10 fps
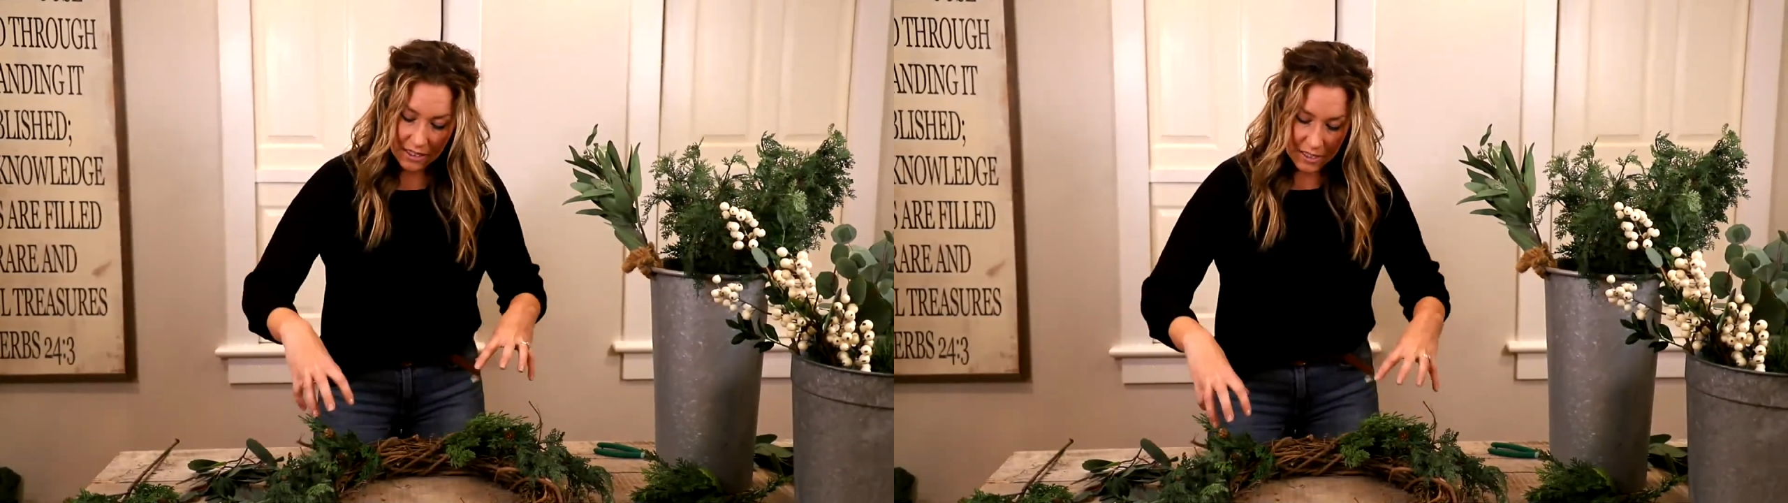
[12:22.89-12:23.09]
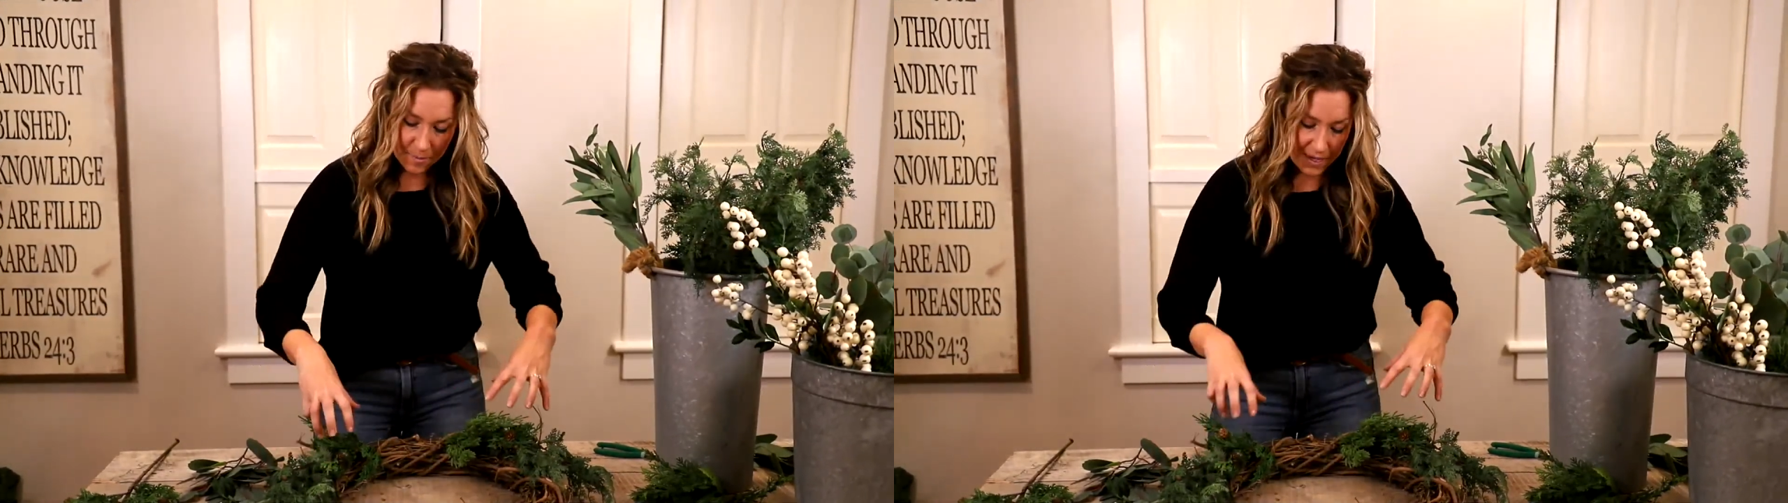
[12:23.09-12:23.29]

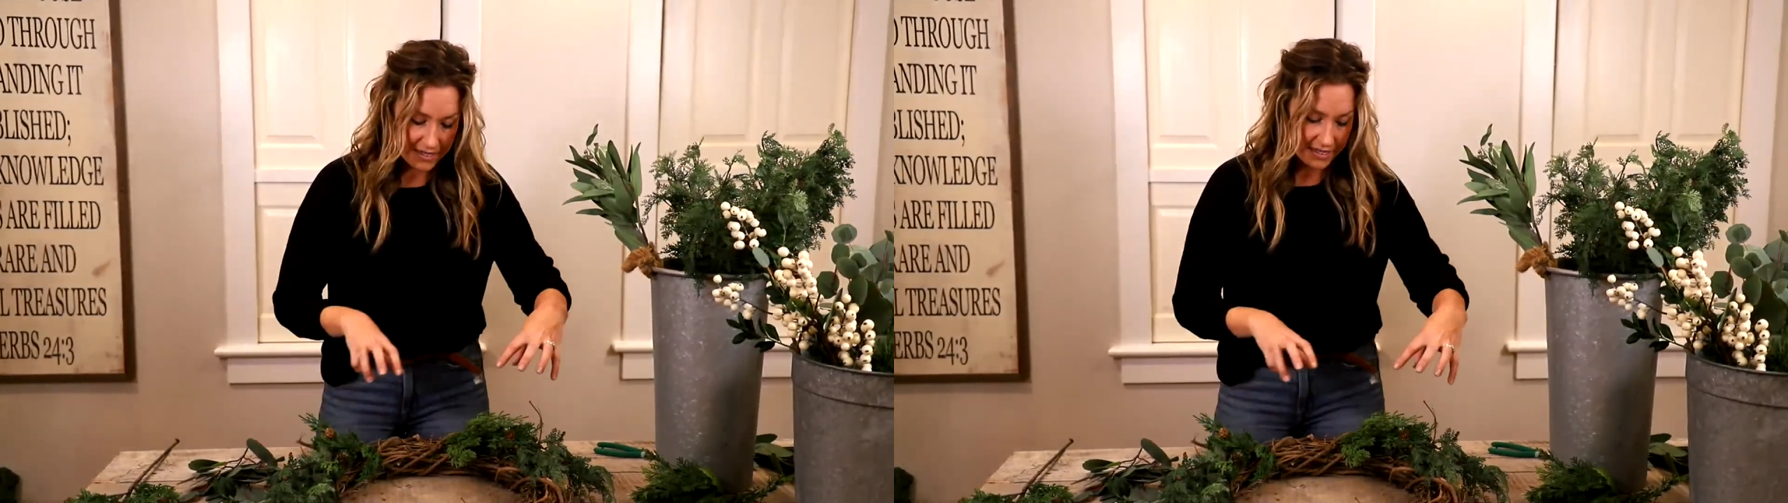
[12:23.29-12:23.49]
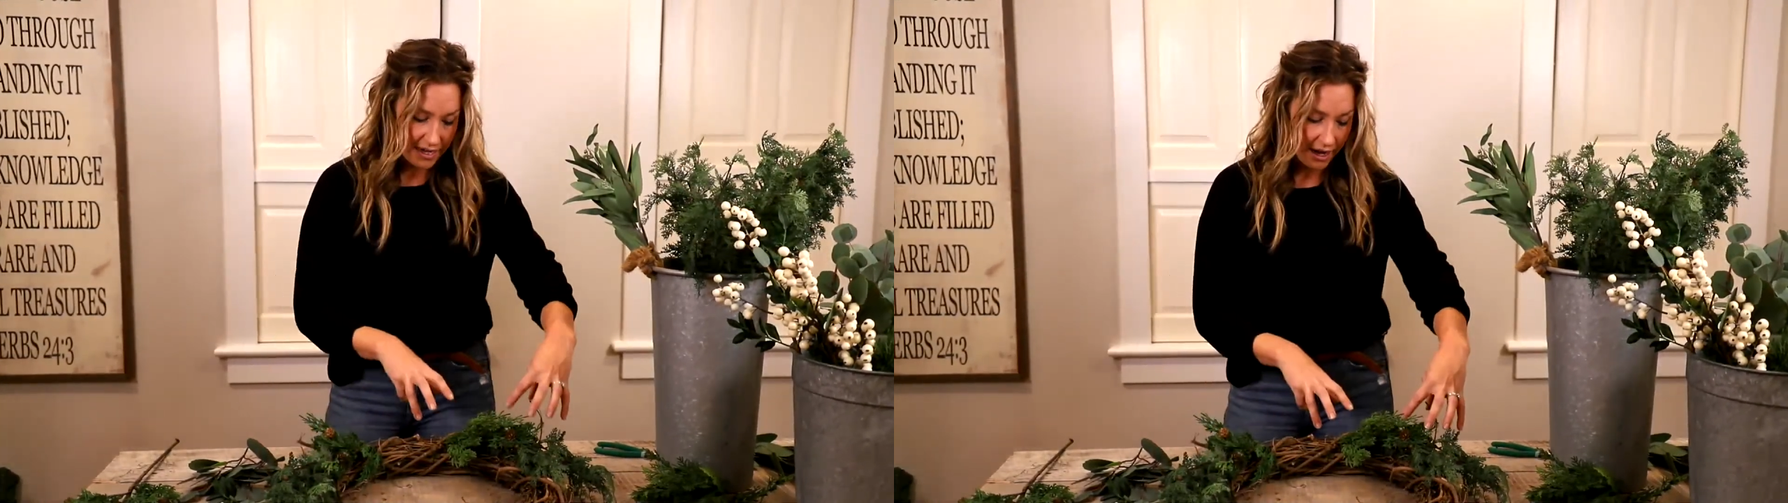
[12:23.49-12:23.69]

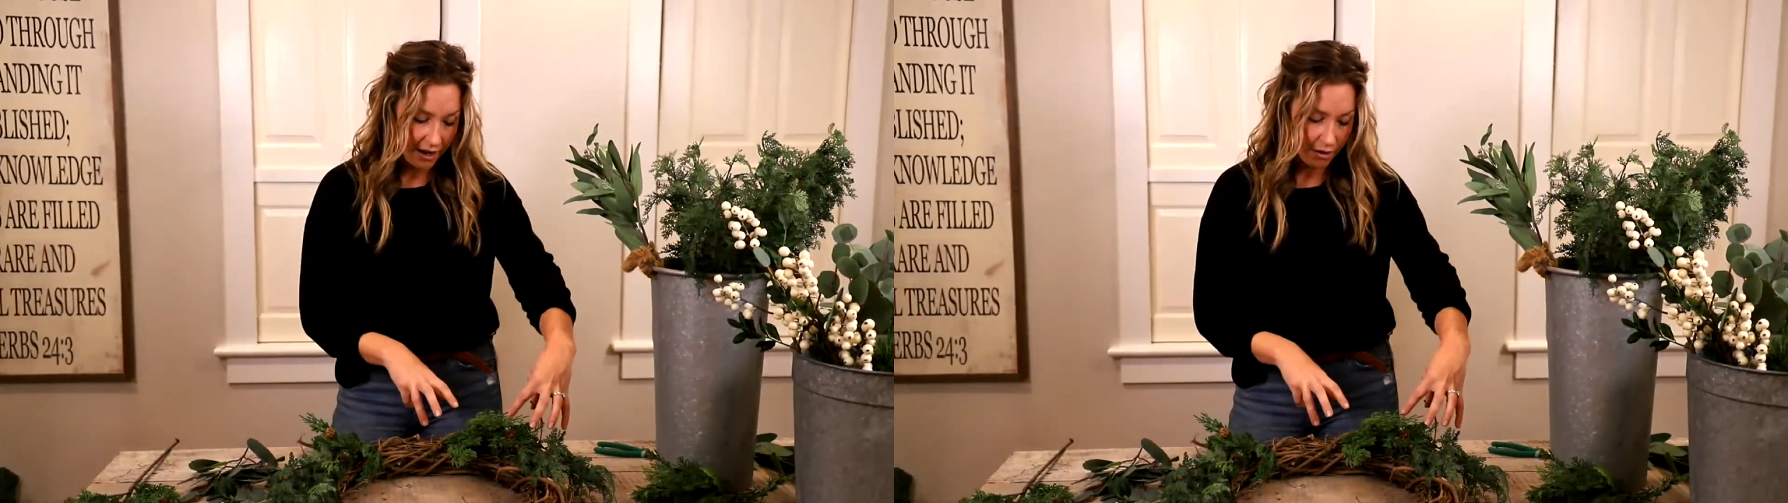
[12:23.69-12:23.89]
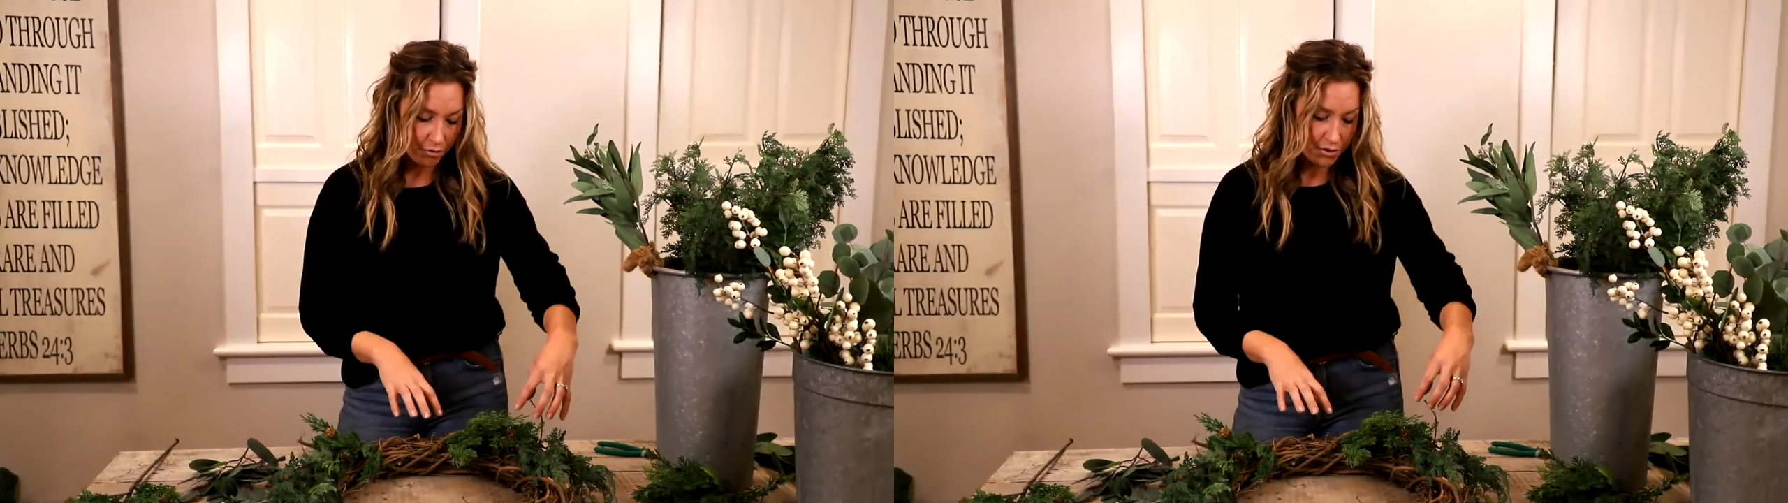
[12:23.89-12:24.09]
spacing
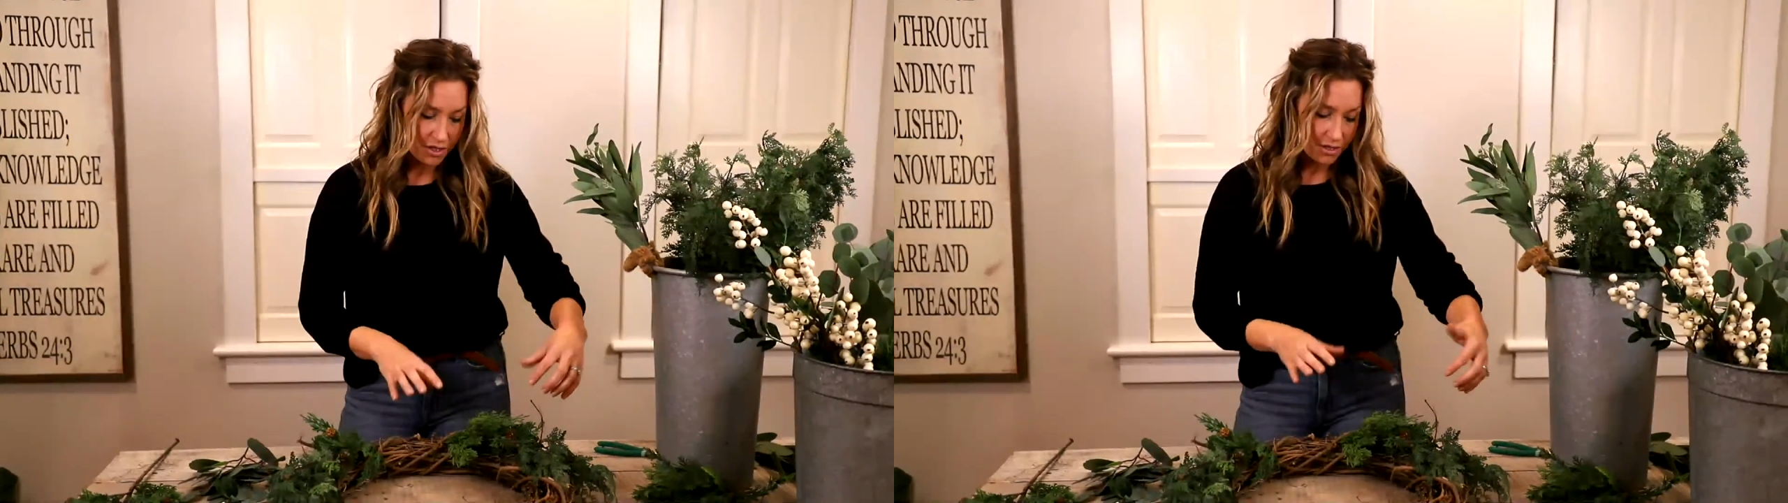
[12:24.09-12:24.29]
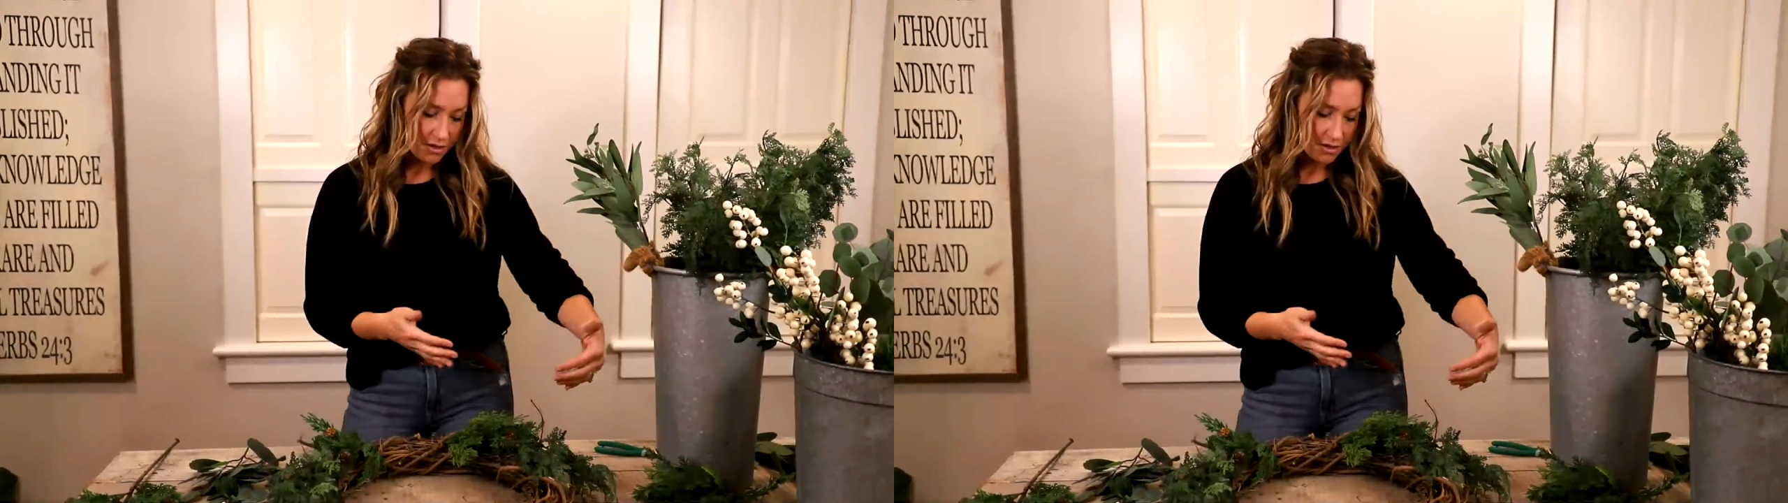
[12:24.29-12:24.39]
out